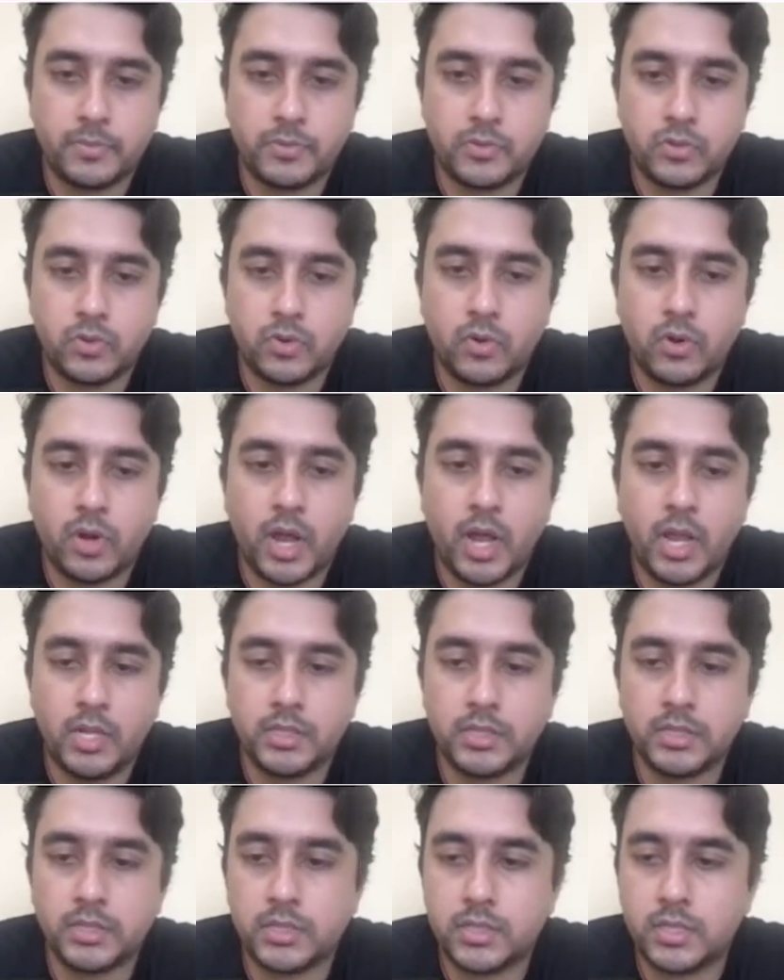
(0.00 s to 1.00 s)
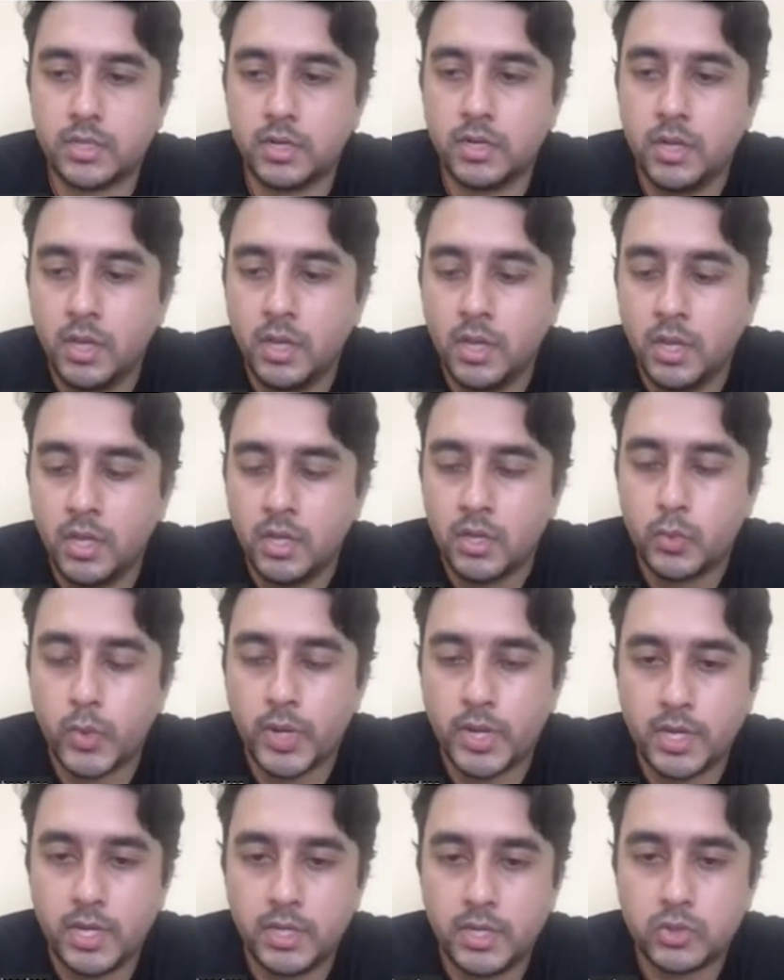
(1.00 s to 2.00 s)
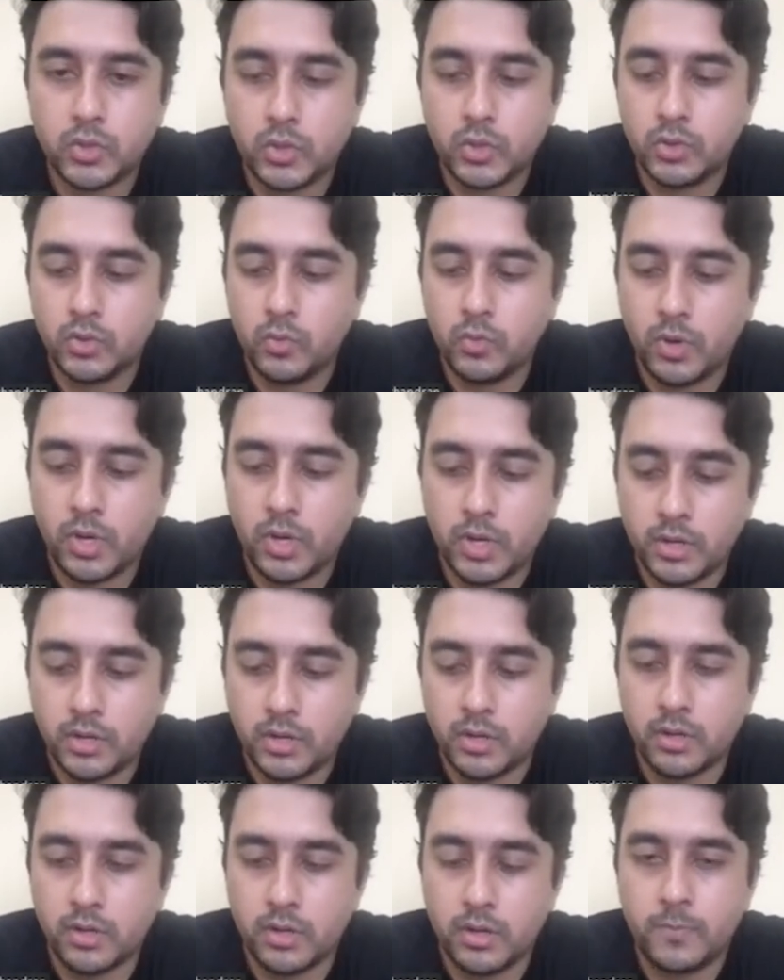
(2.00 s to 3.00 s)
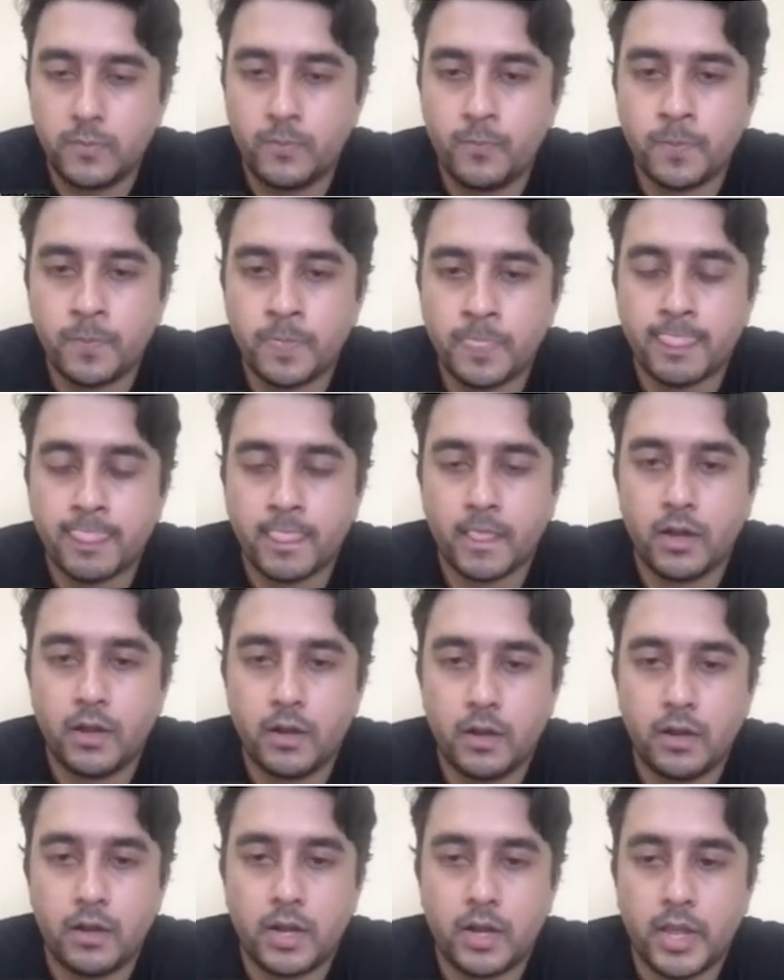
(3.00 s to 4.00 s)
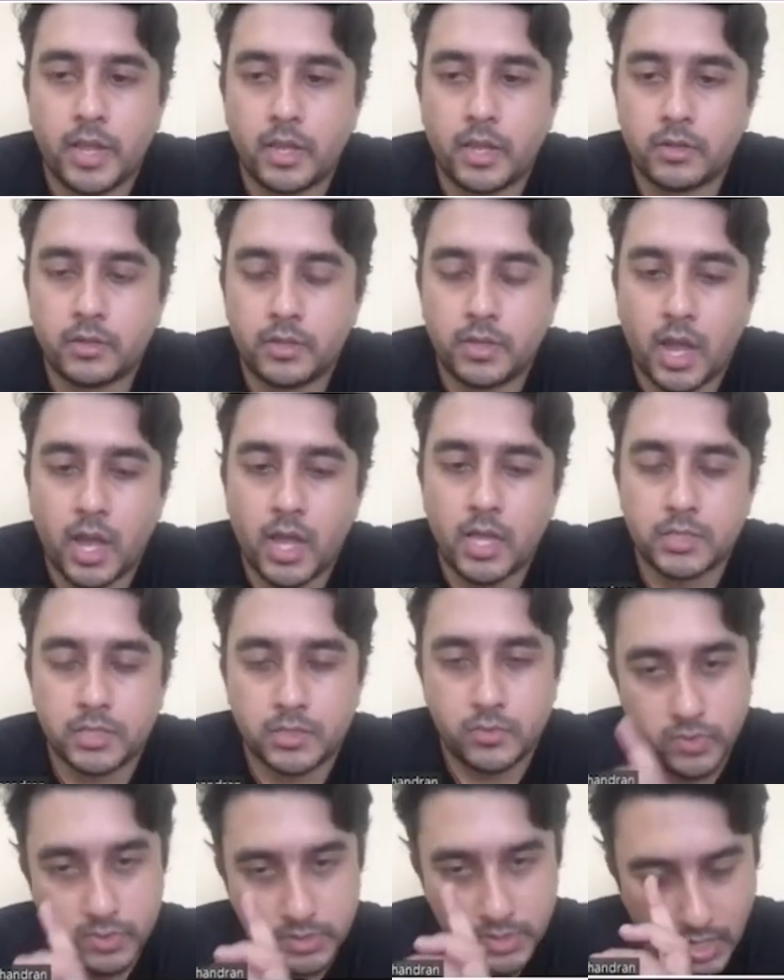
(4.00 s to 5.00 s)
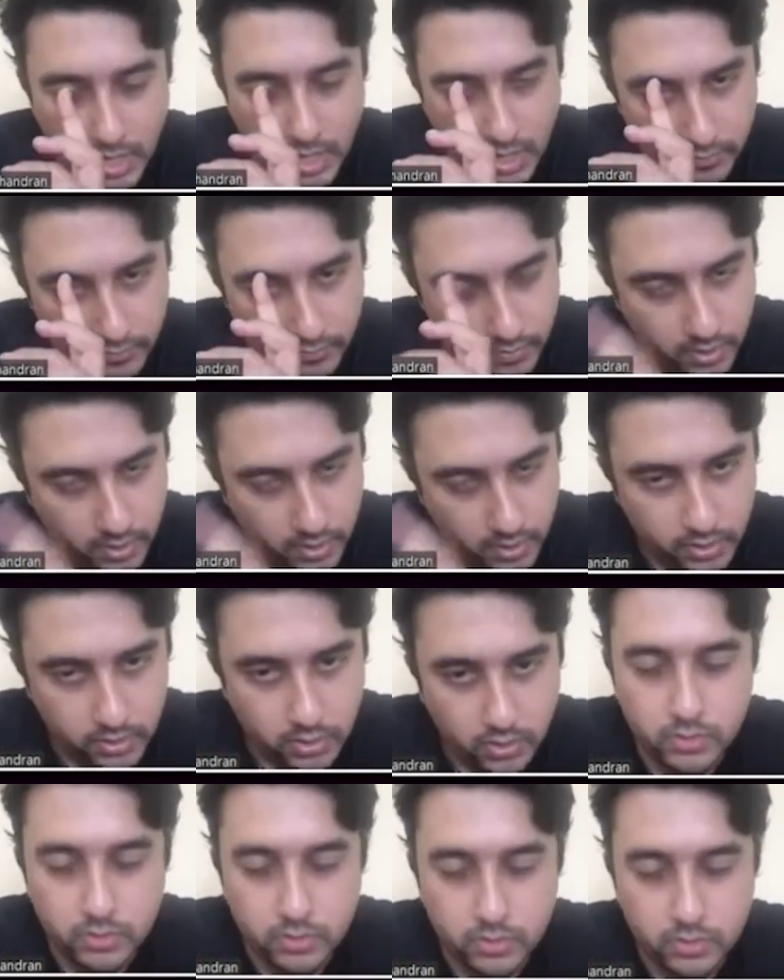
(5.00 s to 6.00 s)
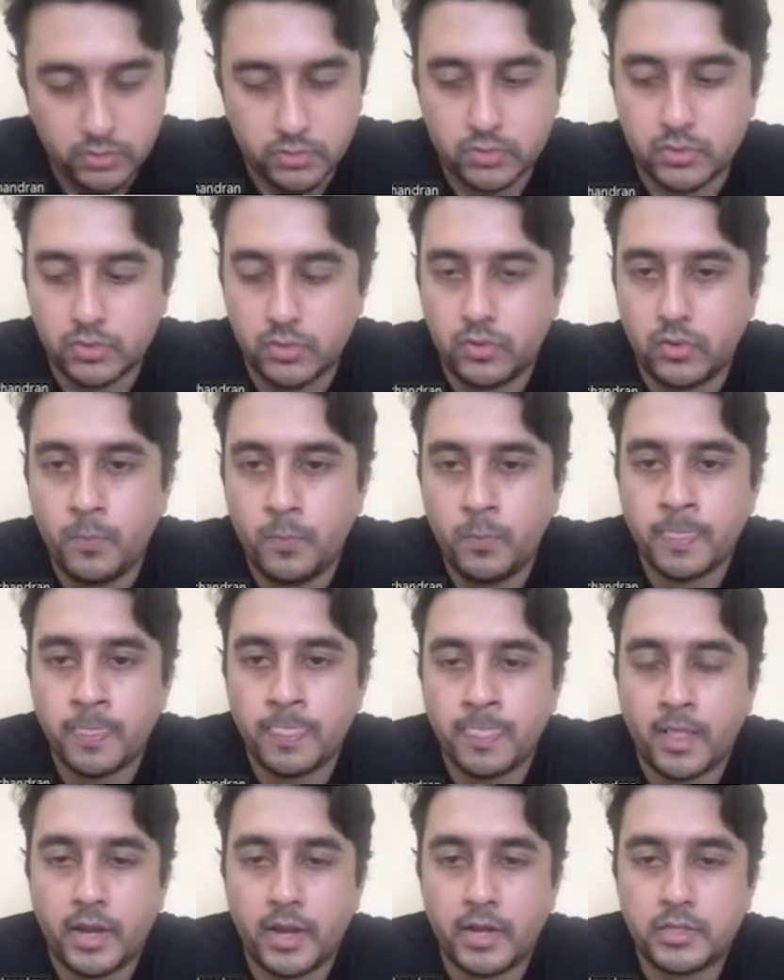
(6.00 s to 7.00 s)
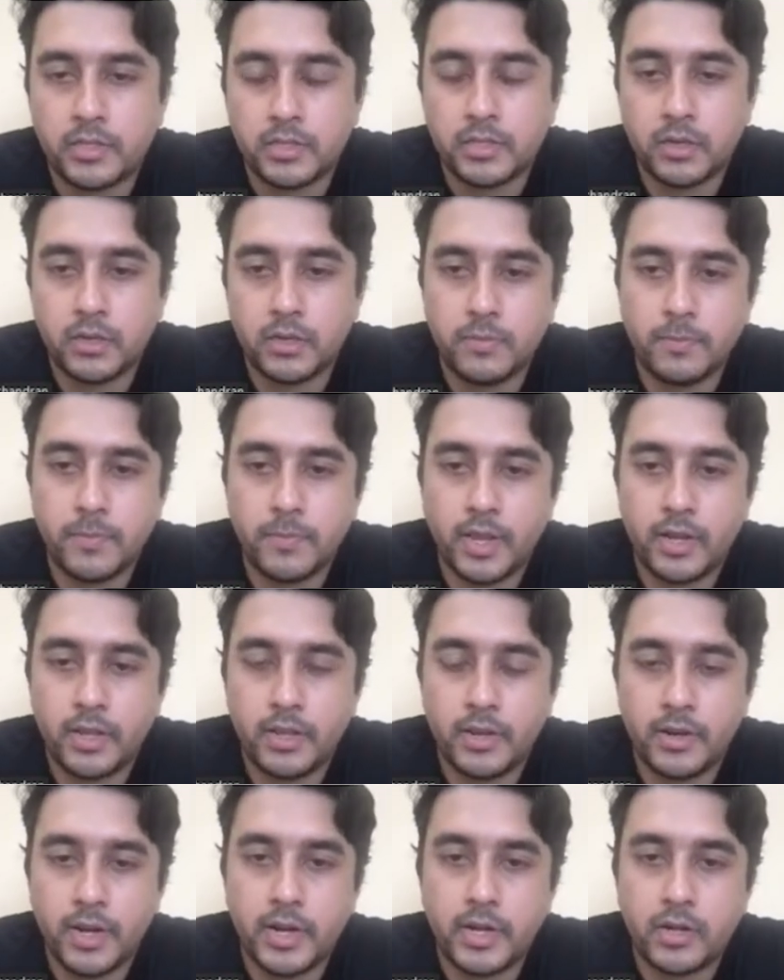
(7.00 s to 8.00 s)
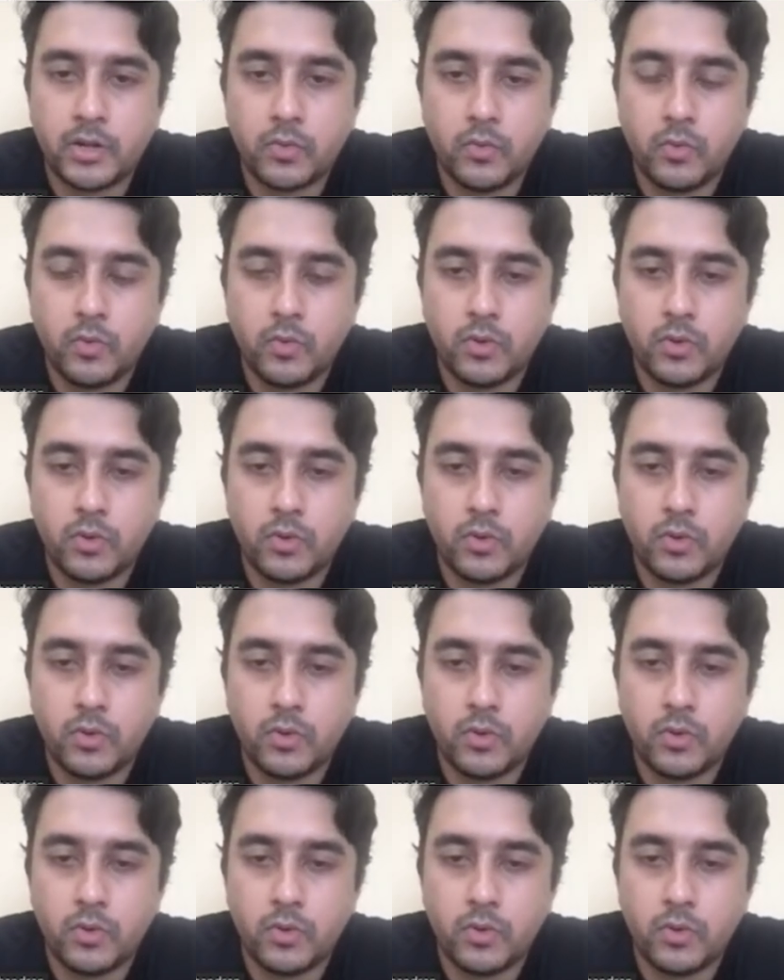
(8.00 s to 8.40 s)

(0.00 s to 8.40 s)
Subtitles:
So I'll just quickly show you one like task which I have worked on. So It's mainly related to